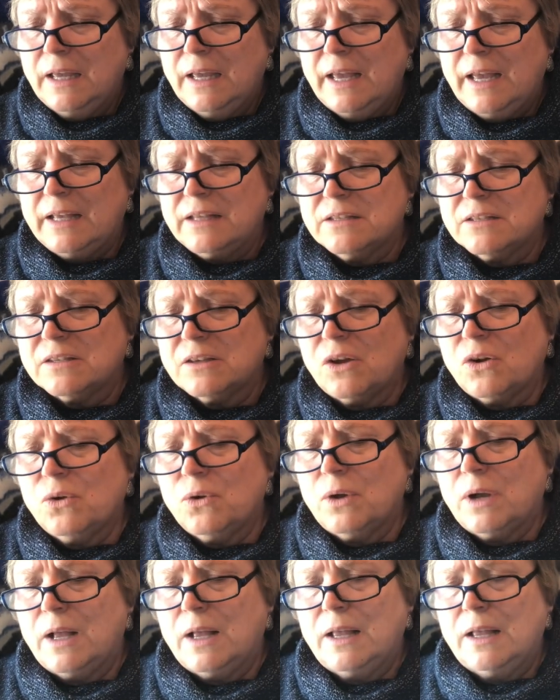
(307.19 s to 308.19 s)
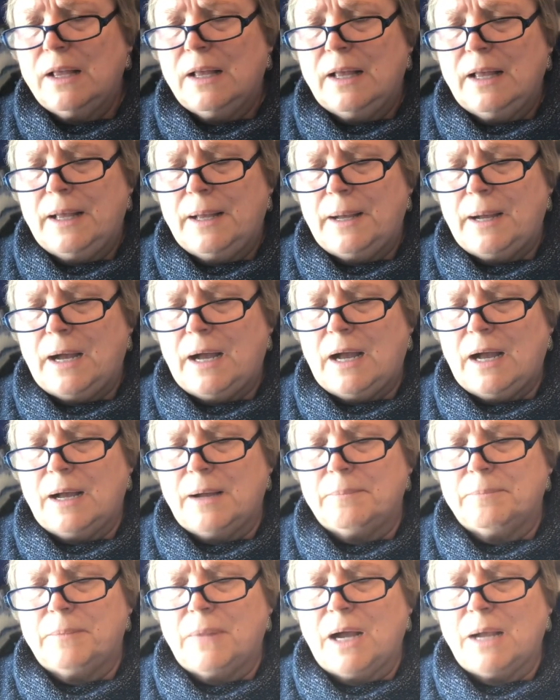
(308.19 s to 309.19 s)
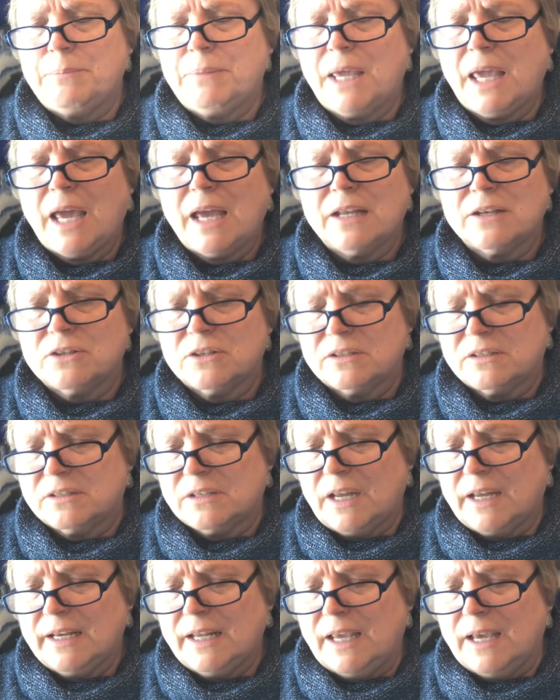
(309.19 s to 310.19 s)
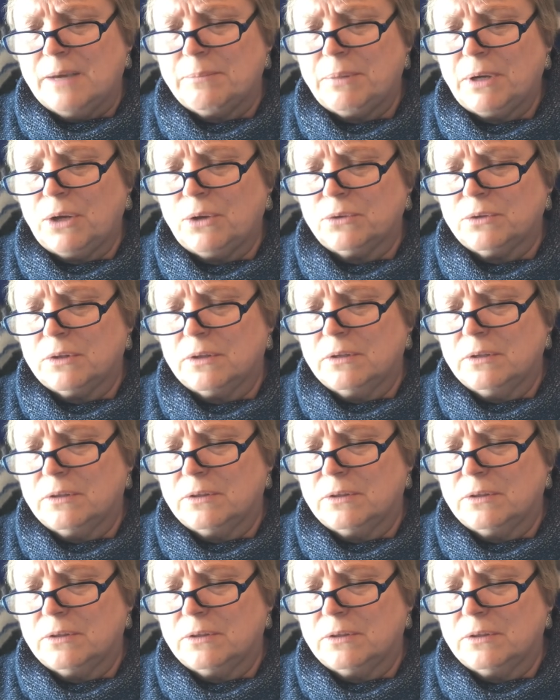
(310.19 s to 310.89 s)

And so I began to study about